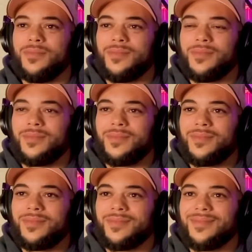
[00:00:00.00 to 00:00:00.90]

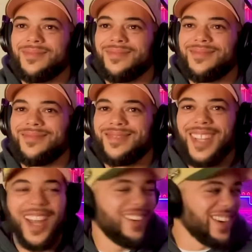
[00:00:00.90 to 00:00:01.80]

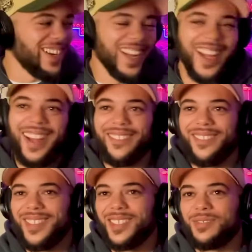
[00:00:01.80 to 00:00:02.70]

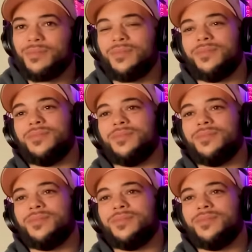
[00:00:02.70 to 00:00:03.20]
This person isn't speaking.